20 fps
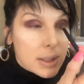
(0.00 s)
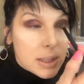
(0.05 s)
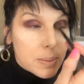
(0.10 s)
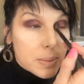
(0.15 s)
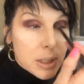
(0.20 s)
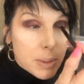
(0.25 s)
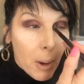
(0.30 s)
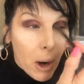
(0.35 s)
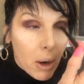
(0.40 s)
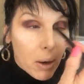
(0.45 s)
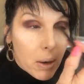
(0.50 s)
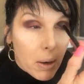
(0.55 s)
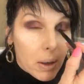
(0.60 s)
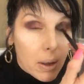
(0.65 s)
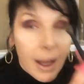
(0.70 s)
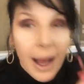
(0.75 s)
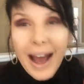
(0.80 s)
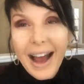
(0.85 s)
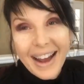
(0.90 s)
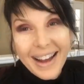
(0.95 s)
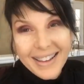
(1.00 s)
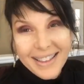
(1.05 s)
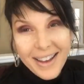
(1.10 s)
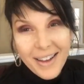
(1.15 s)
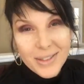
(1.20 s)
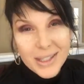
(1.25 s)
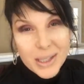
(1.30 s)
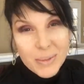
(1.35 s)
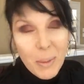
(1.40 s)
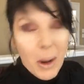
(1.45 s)
create some sparkle. I
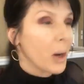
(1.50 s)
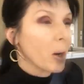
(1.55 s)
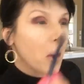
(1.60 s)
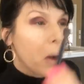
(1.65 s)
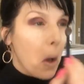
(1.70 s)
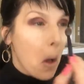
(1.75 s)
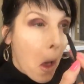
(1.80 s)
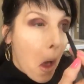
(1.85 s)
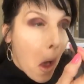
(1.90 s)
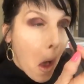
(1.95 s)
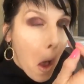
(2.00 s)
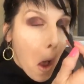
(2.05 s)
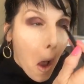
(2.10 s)
love sparkle.